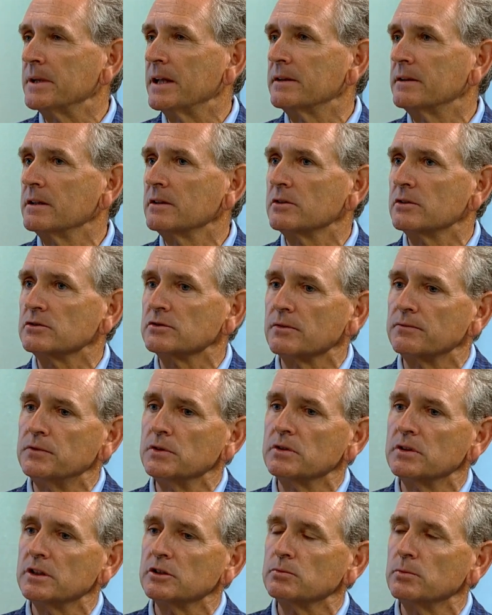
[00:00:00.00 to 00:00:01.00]
But I think there's a
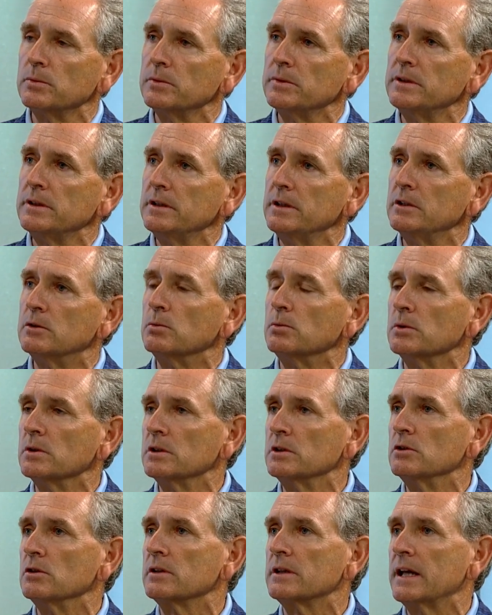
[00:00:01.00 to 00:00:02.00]
few things we need to
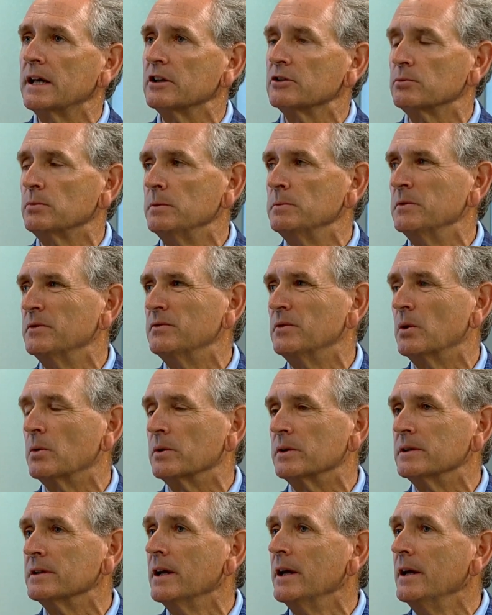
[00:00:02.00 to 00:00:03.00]
really look at as we move
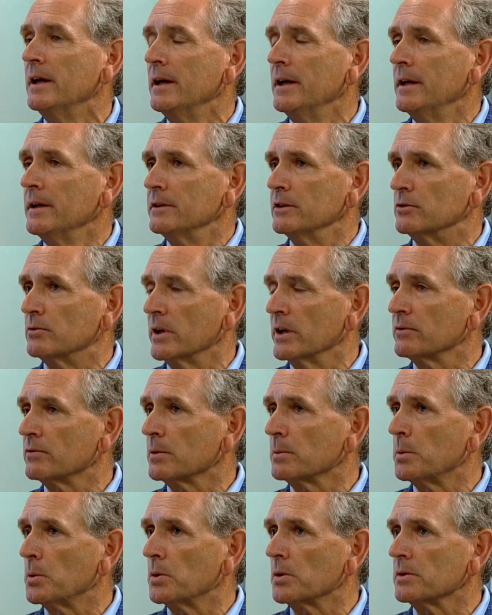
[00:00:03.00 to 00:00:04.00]
forward. The
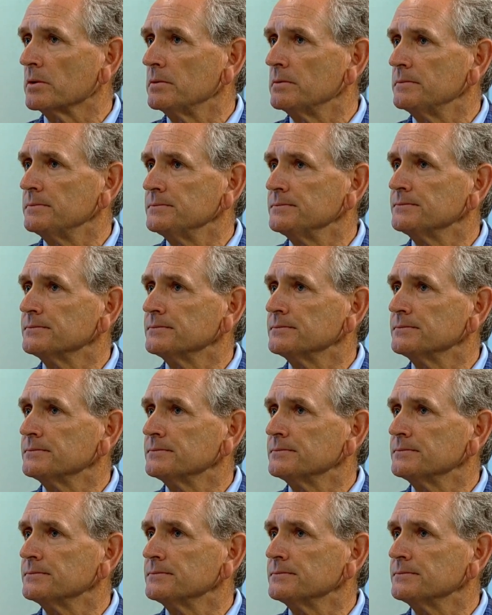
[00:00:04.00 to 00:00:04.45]
transfer portal,